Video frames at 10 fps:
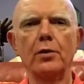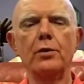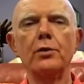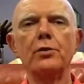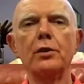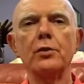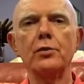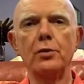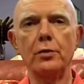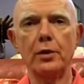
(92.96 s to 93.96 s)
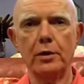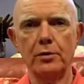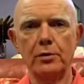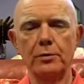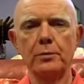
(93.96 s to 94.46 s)
36
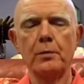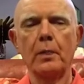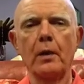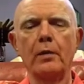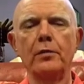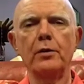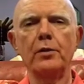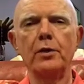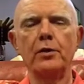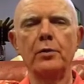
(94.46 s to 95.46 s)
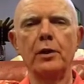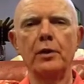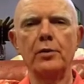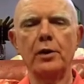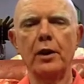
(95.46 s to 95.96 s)
units of continuing
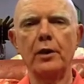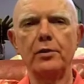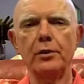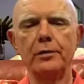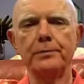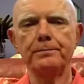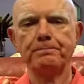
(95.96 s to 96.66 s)
education,